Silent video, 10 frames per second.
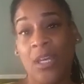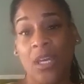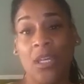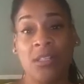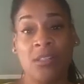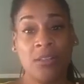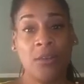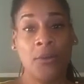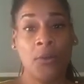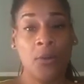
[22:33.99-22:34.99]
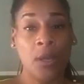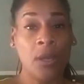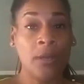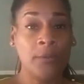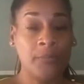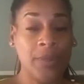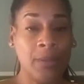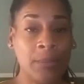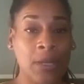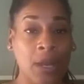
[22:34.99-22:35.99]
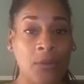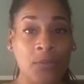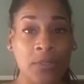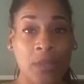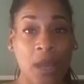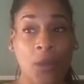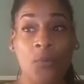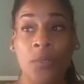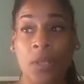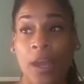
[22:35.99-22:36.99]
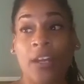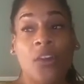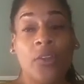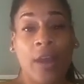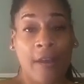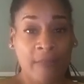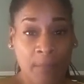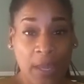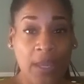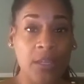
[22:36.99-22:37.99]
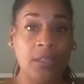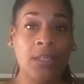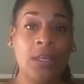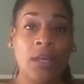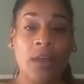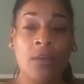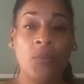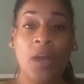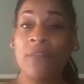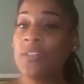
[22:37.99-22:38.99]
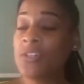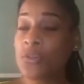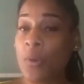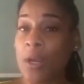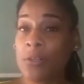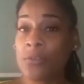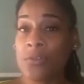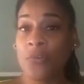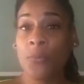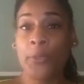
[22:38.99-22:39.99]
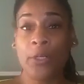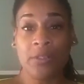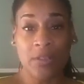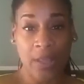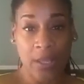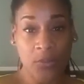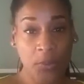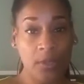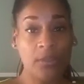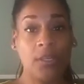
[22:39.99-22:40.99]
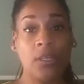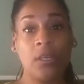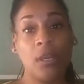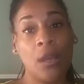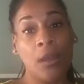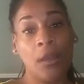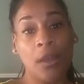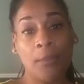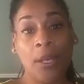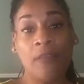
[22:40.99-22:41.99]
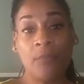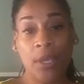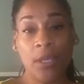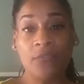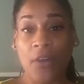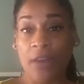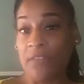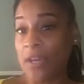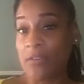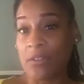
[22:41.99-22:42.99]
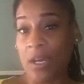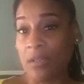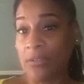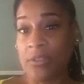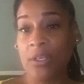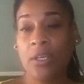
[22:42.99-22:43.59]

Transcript: And so, I mean, I know that I've paid, when I've done trailers for books and that sort of thing, I mean, I've paid $5,000.